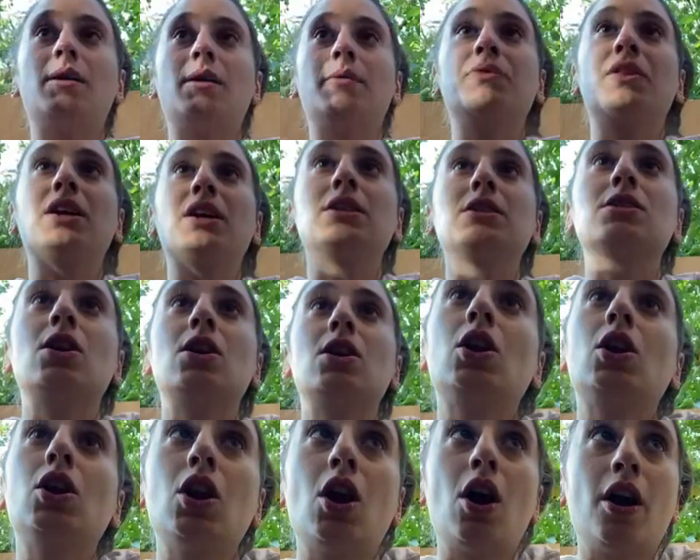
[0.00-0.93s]
There's a
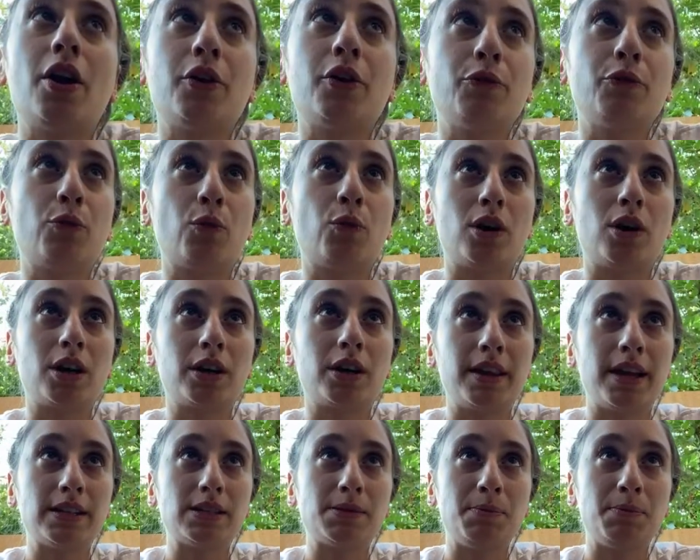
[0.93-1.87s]
lot of work
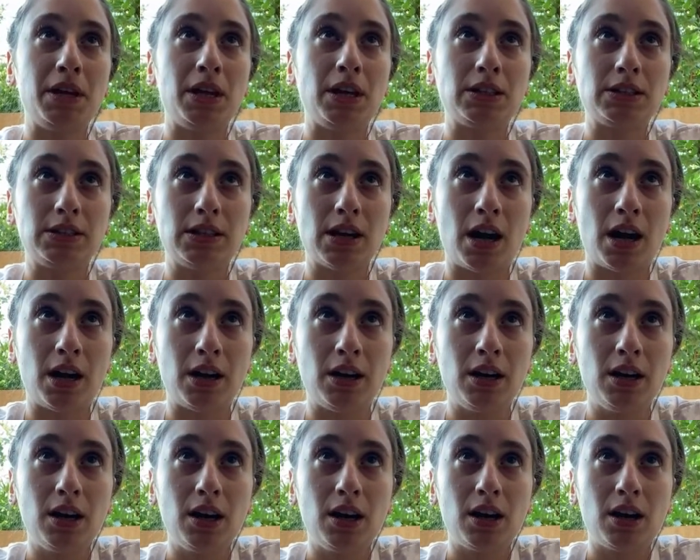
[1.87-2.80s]
that's being done
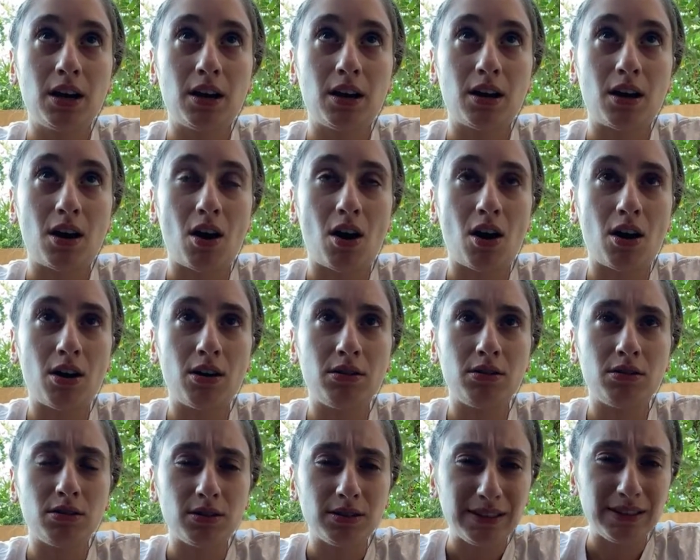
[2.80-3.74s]

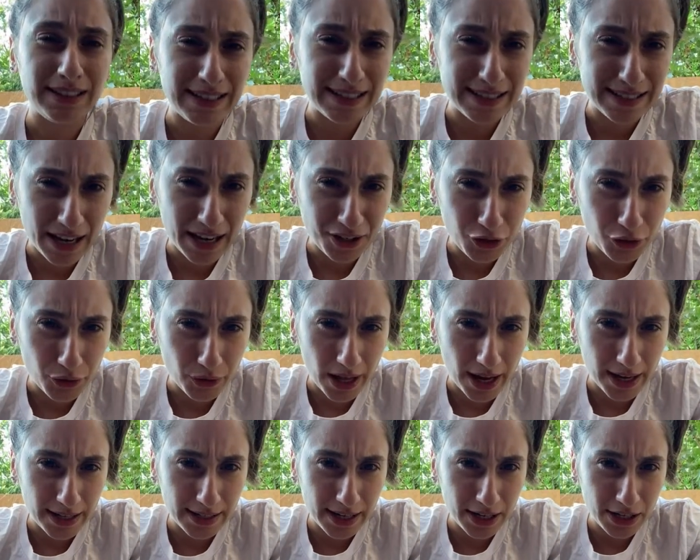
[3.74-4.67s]
on
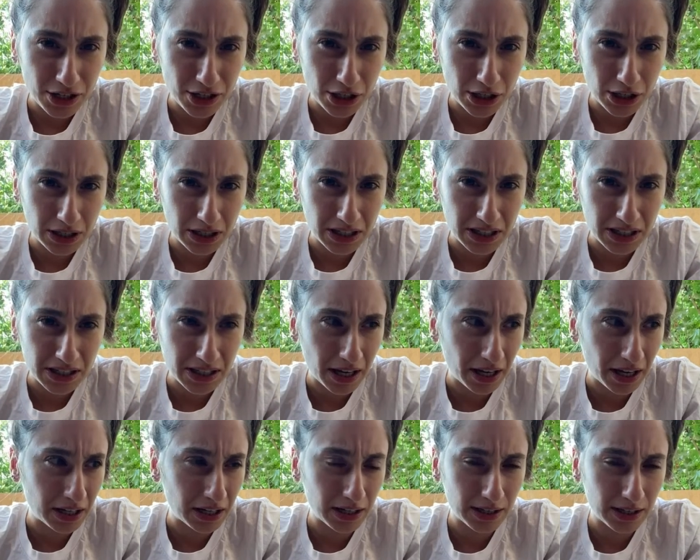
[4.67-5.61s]
decentralization. Is
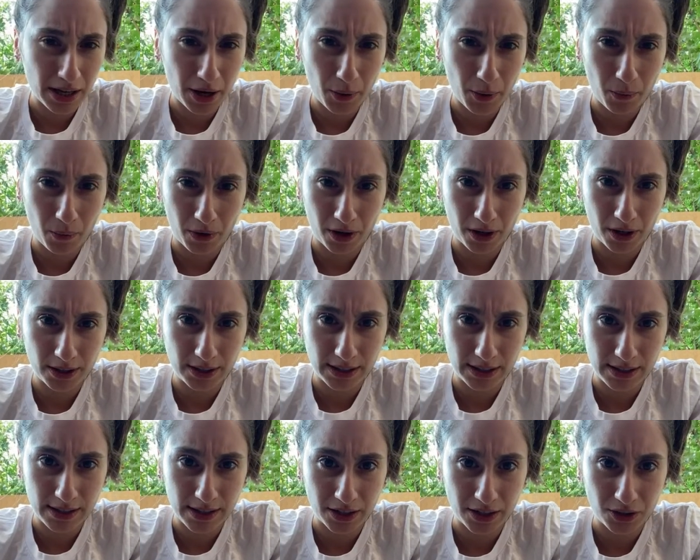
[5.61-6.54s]
that a word?
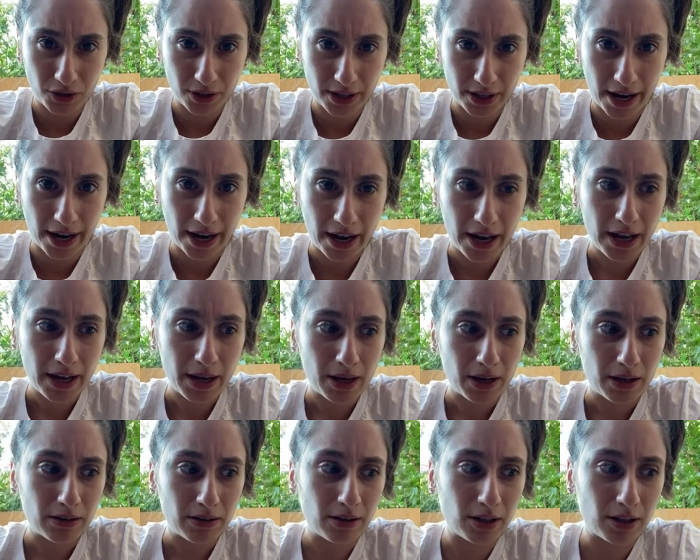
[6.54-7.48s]
Like
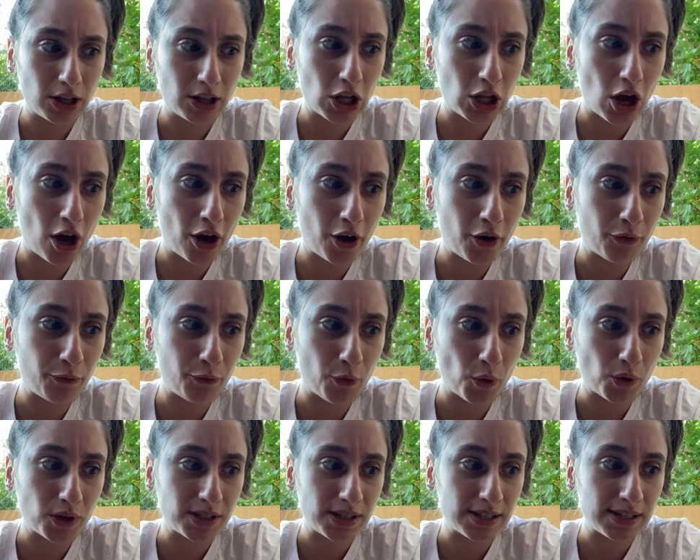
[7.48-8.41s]
a lot of
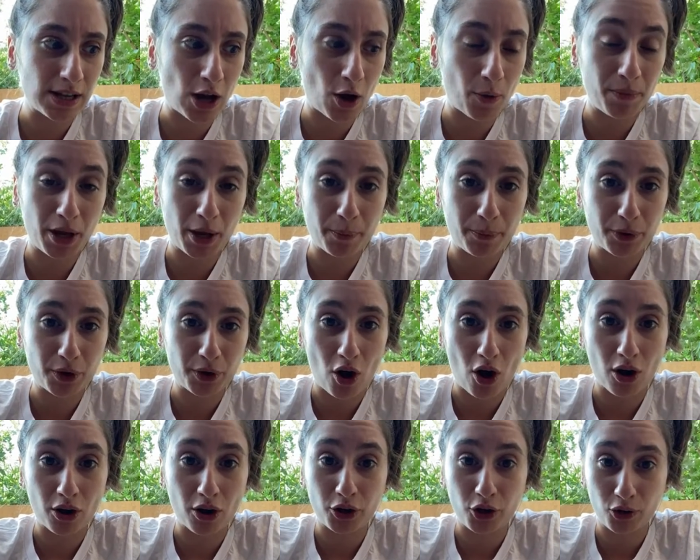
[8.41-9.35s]
focus is now being put
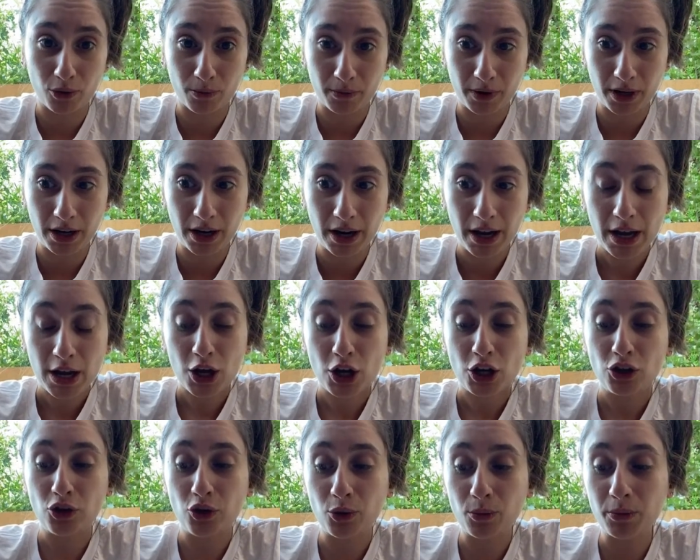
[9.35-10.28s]
on Gyumri.
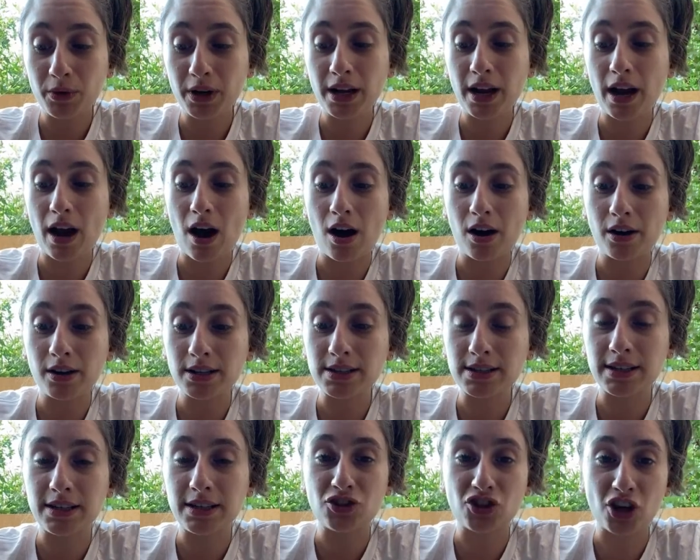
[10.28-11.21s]
Gyumri,
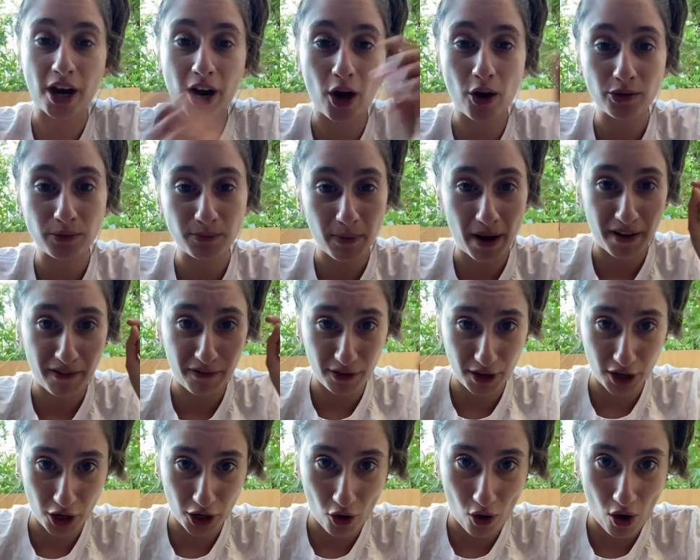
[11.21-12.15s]
honestly, check out my
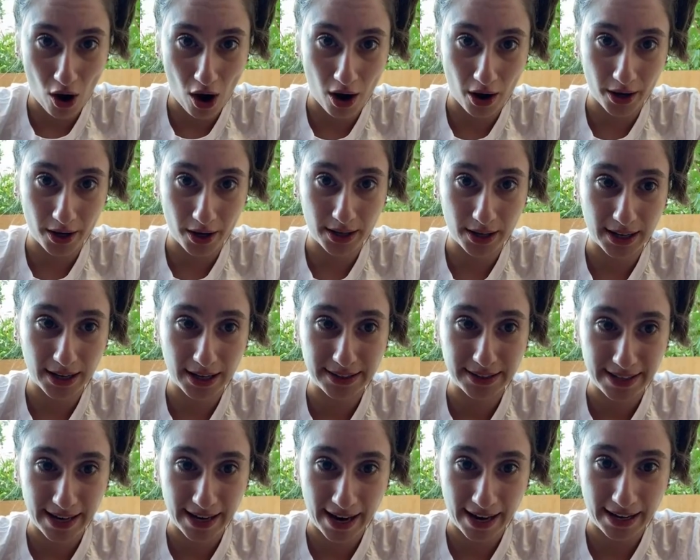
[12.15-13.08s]
video on a
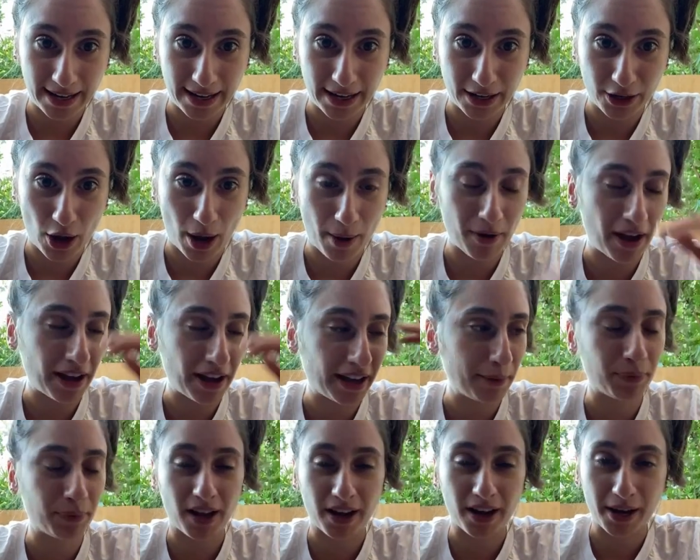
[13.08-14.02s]
day in, I keep
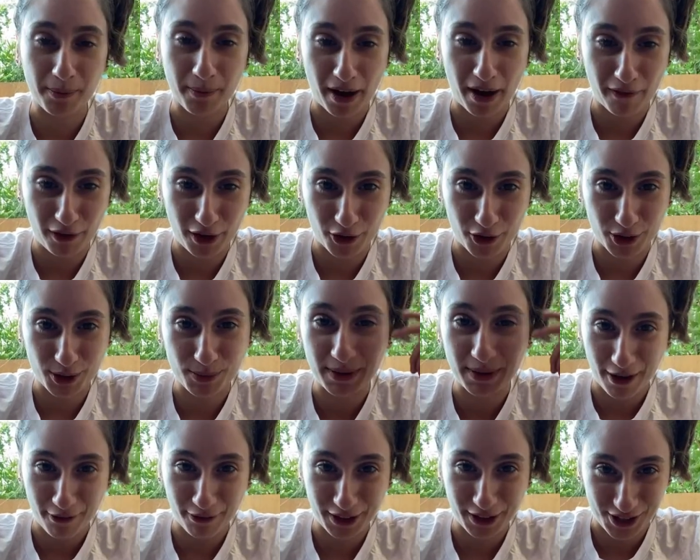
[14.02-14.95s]
plugging my videos, but
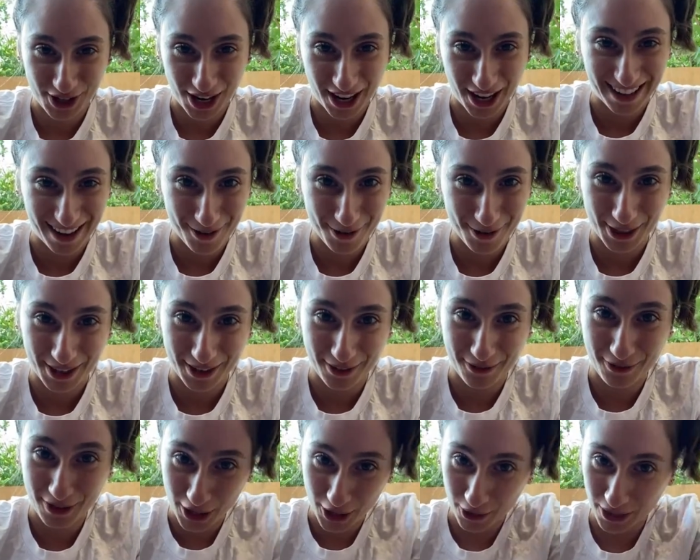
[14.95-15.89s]
definitely check out the
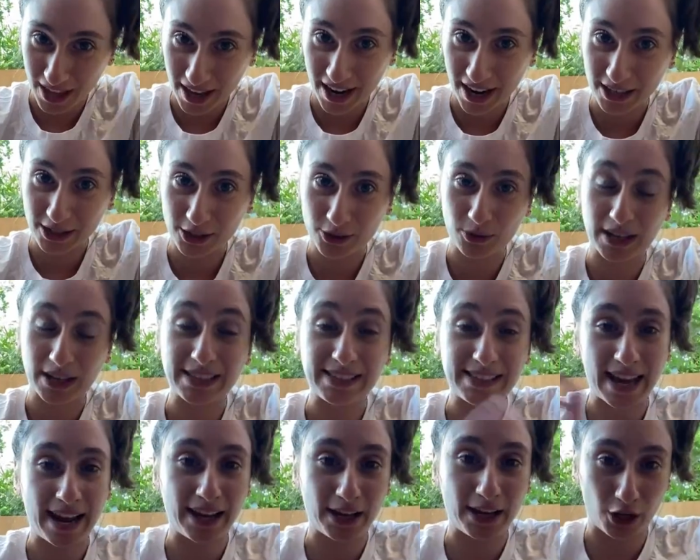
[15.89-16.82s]
video that I do, a
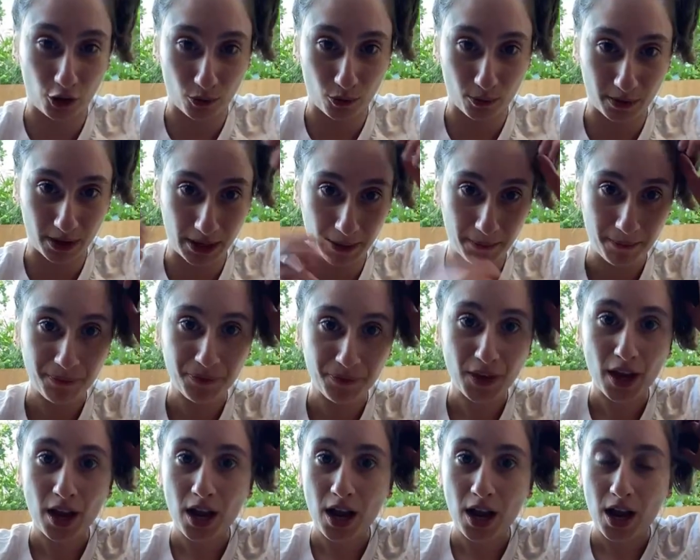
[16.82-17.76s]
day in Gyumri.
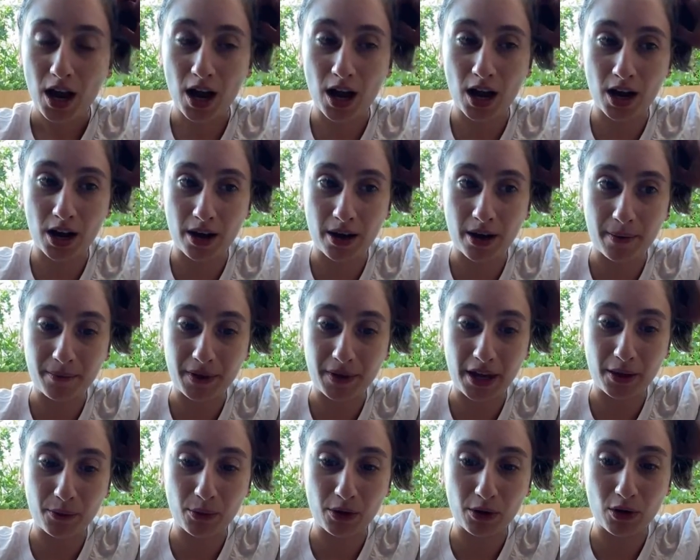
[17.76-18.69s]

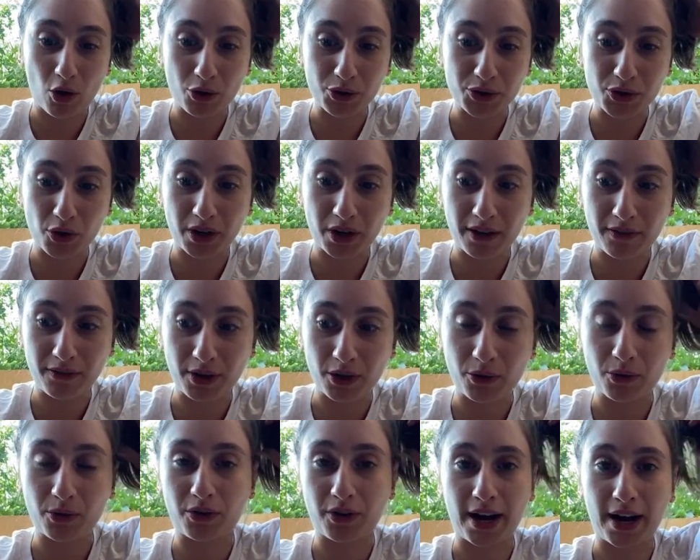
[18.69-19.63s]
It will also give
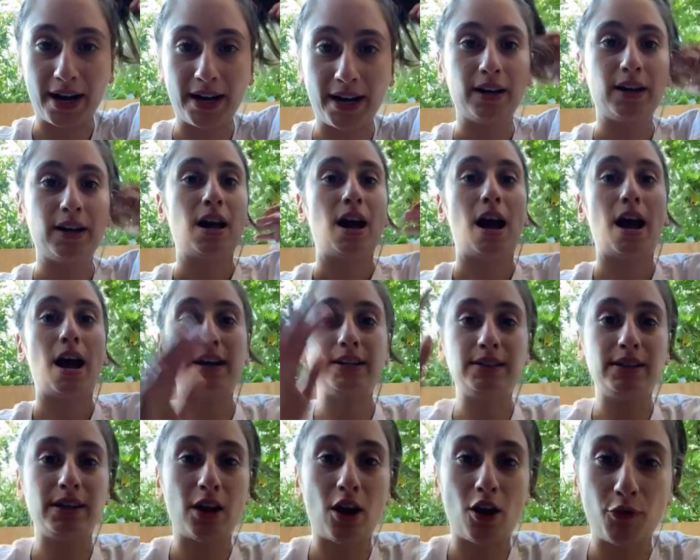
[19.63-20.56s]
you a great
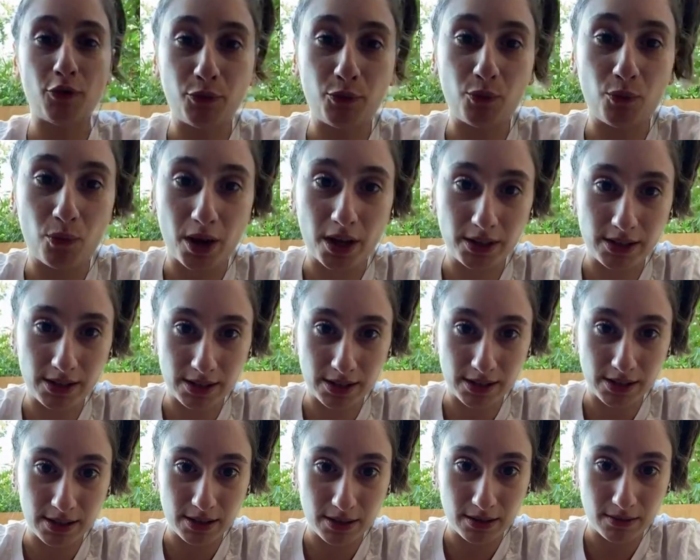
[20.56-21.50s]
idea of
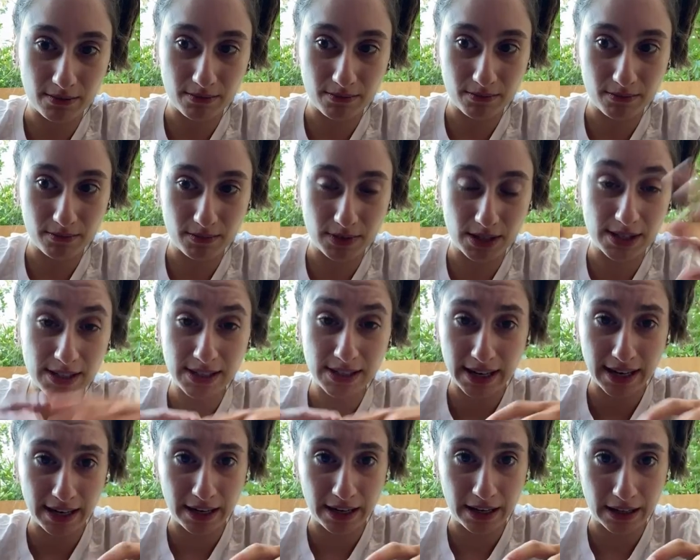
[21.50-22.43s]
what's the
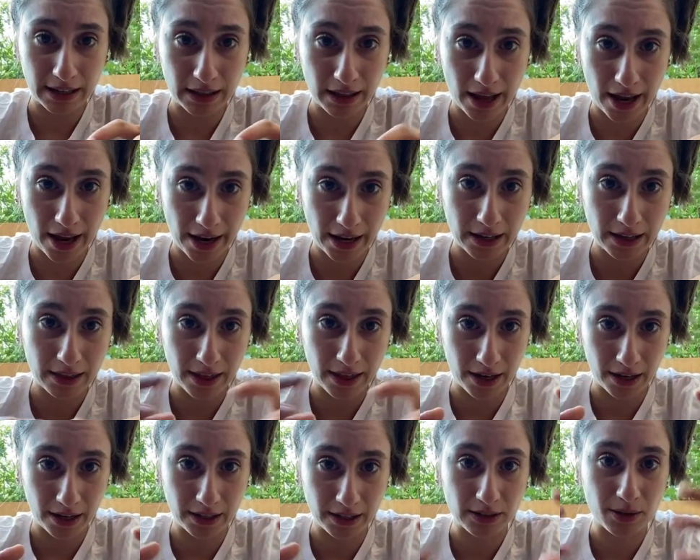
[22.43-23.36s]
city like
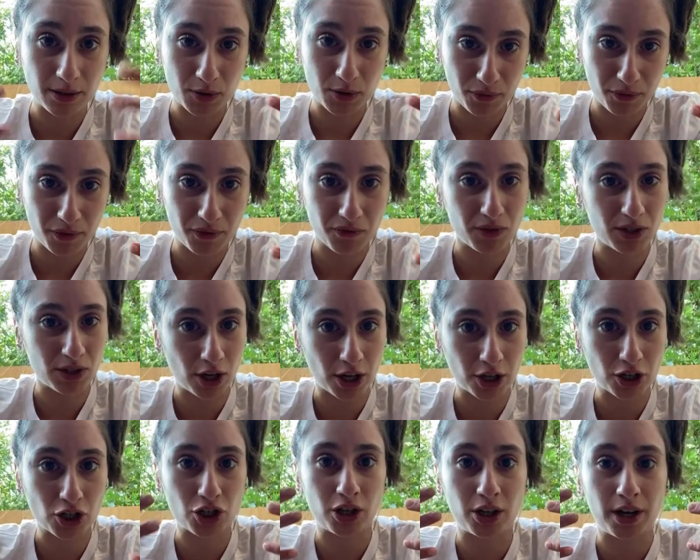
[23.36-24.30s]
there in terms of
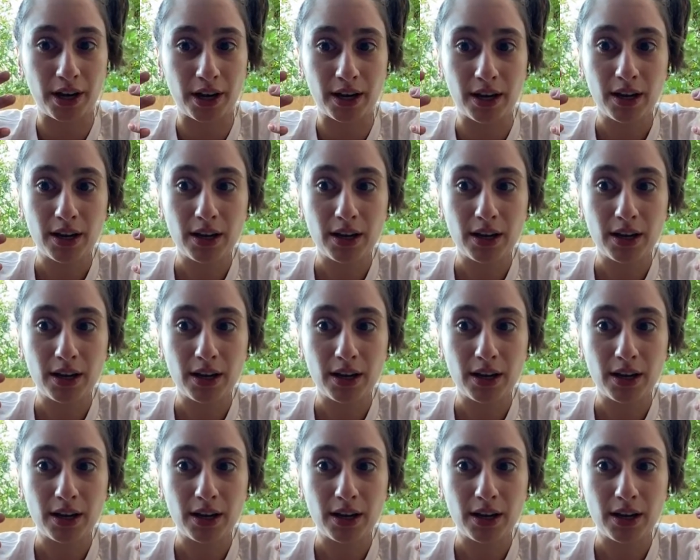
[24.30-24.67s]
infrastructure and